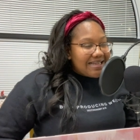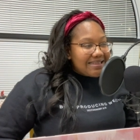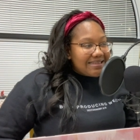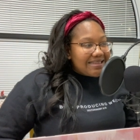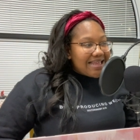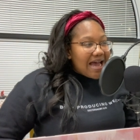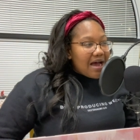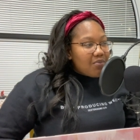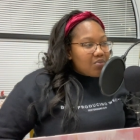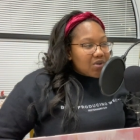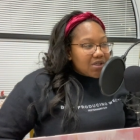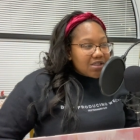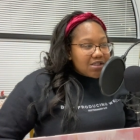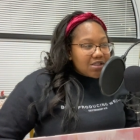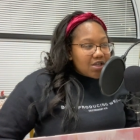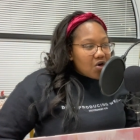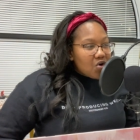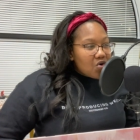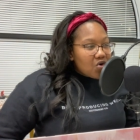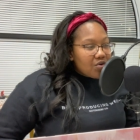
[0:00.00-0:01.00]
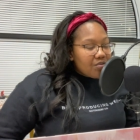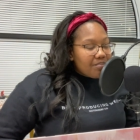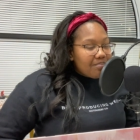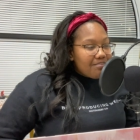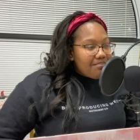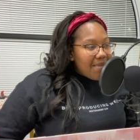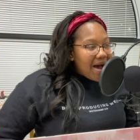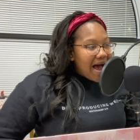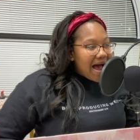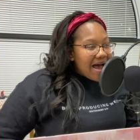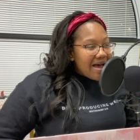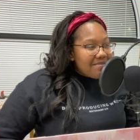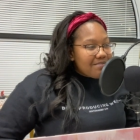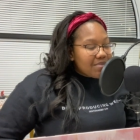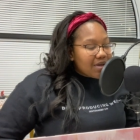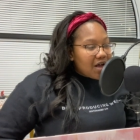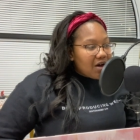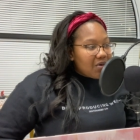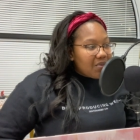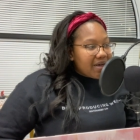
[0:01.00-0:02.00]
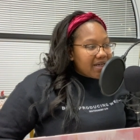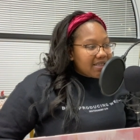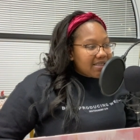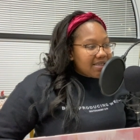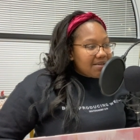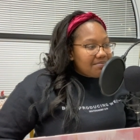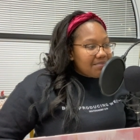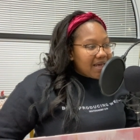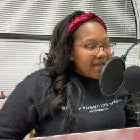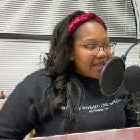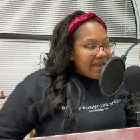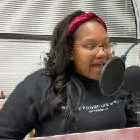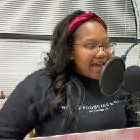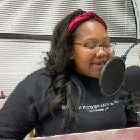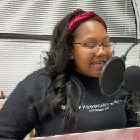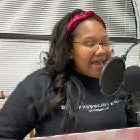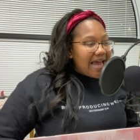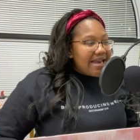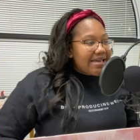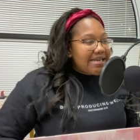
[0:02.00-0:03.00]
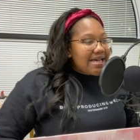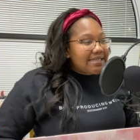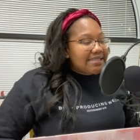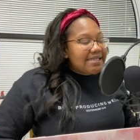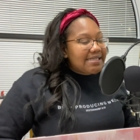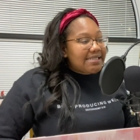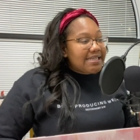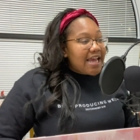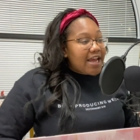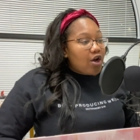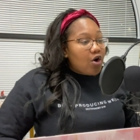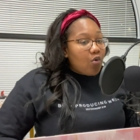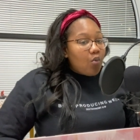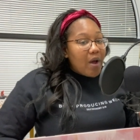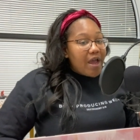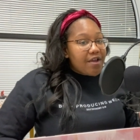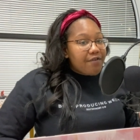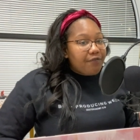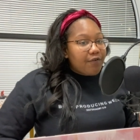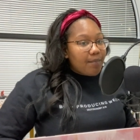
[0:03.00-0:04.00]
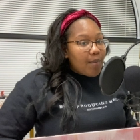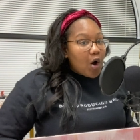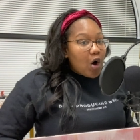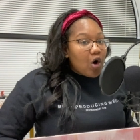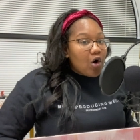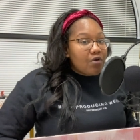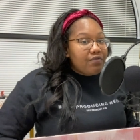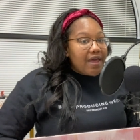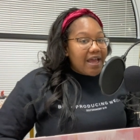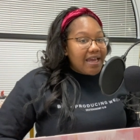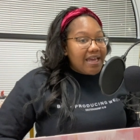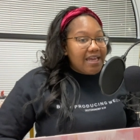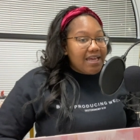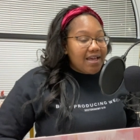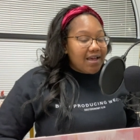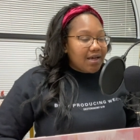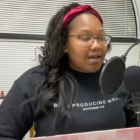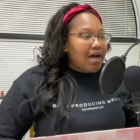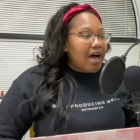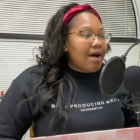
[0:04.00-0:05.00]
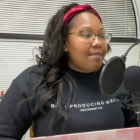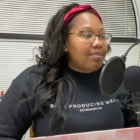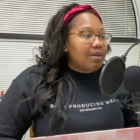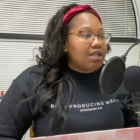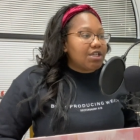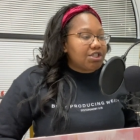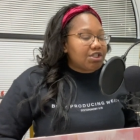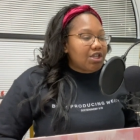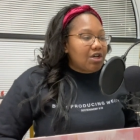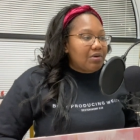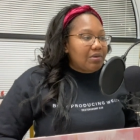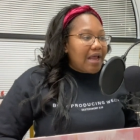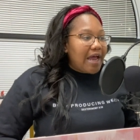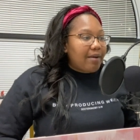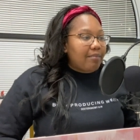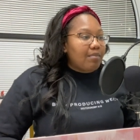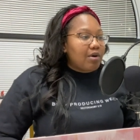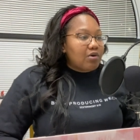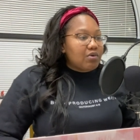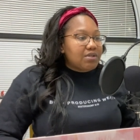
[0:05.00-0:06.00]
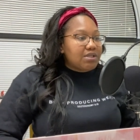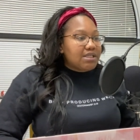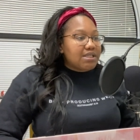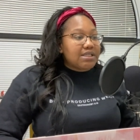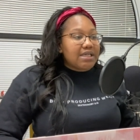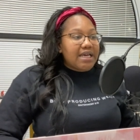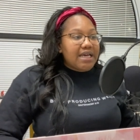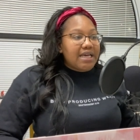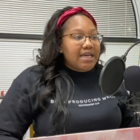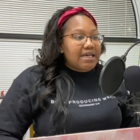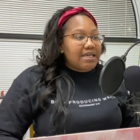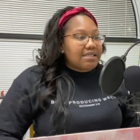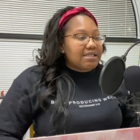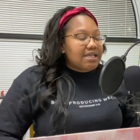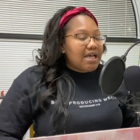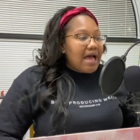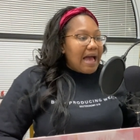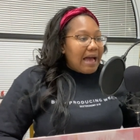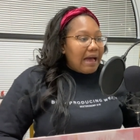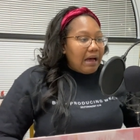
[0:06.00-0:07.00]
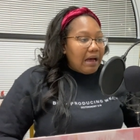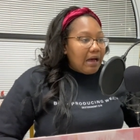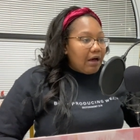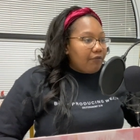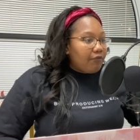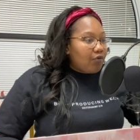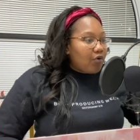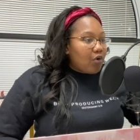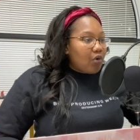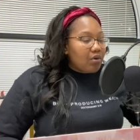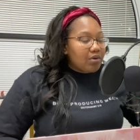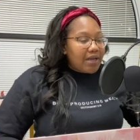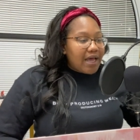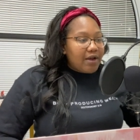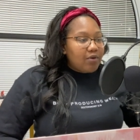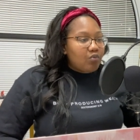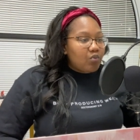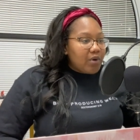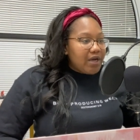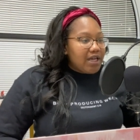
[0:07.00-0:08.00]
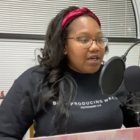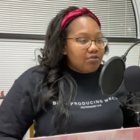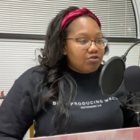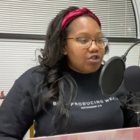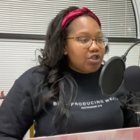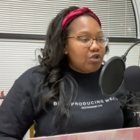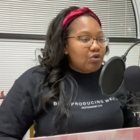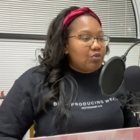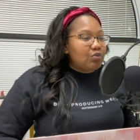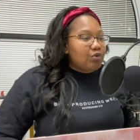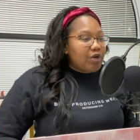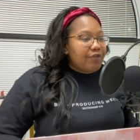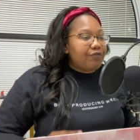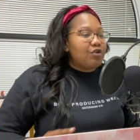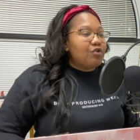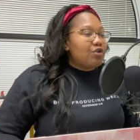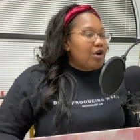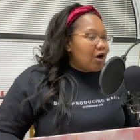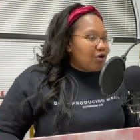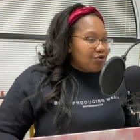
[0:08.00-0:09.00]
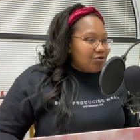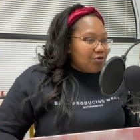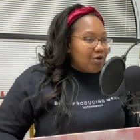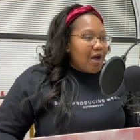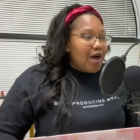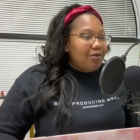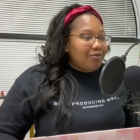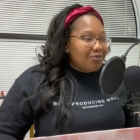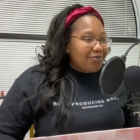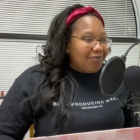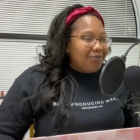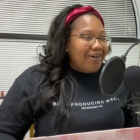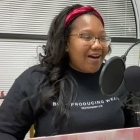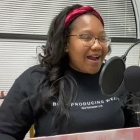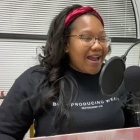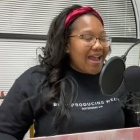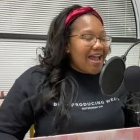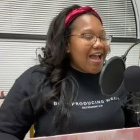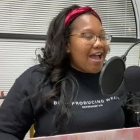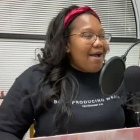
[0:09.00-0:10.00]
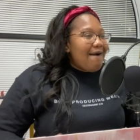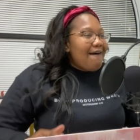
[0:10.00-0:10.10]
That was so mind-blowing to me. Like, that doesn't take away from all that he accomplished, though. Like, Moses is, of course, like, if you know, you know, right?